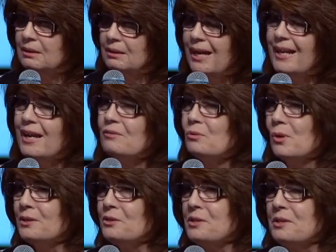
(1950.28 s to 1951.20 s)
And I've
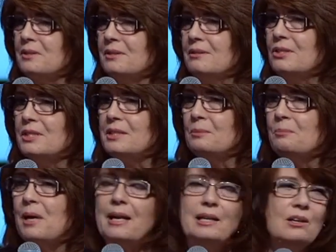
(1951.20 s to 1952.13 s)
wondered, just in
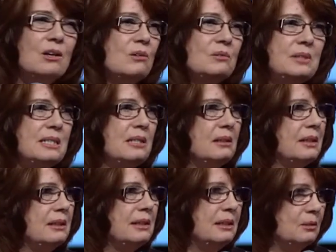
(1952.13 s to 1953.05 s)
my own
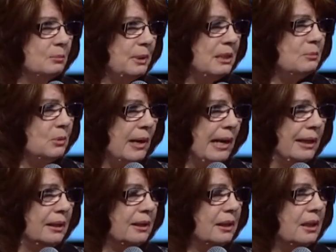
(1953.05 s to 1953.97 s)
silly little pea
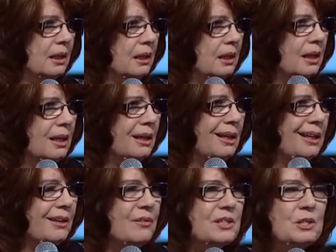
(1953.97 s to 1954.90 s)
brain,
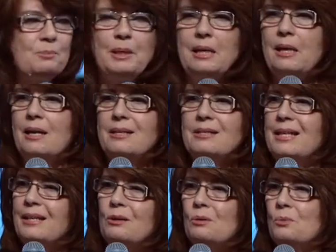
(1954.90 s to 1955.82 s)
if it's because
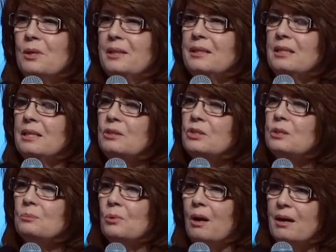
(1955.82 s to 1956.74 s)
they don't want
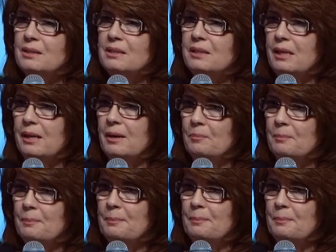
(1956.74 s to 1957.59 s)
attention brought to them.